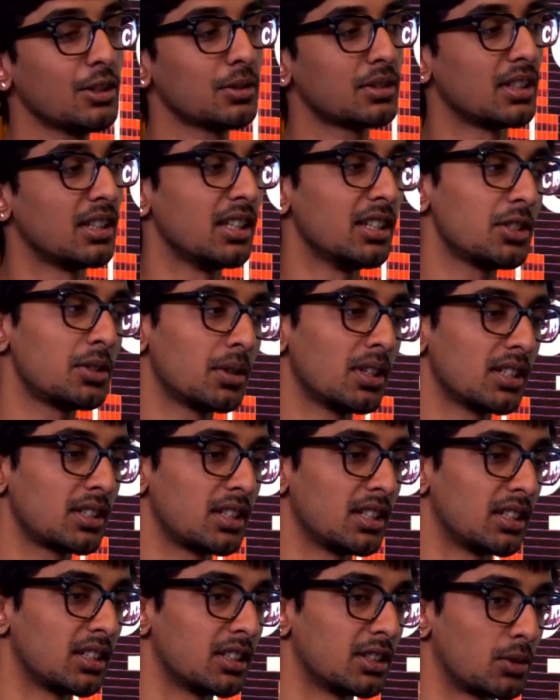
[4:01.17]
it was
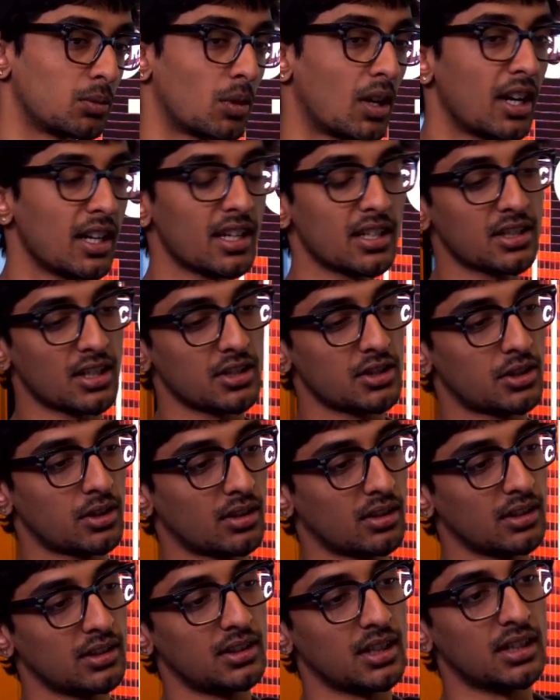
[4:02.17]
interesting because right as I
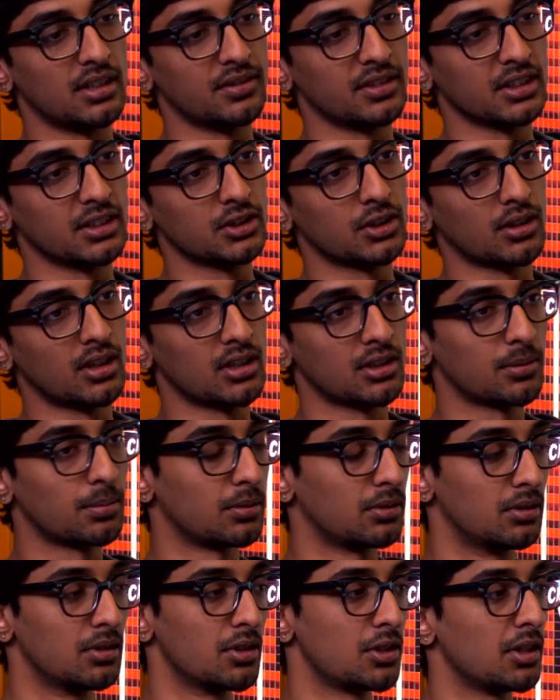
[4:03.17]
started delving into
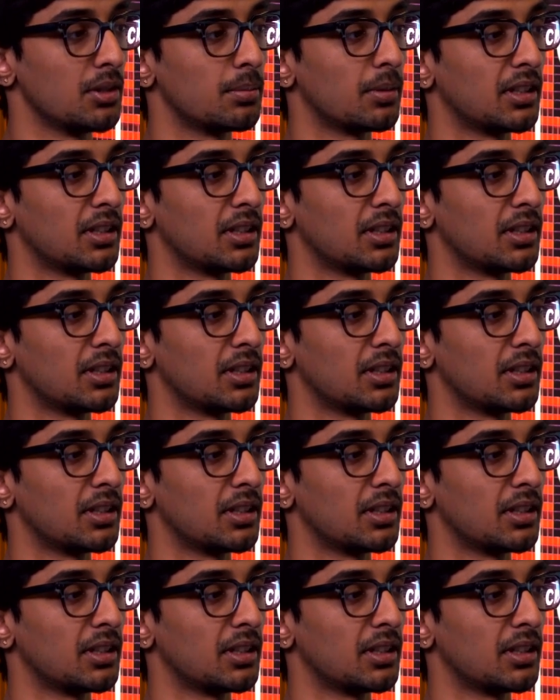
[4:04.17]
entrepreneurship,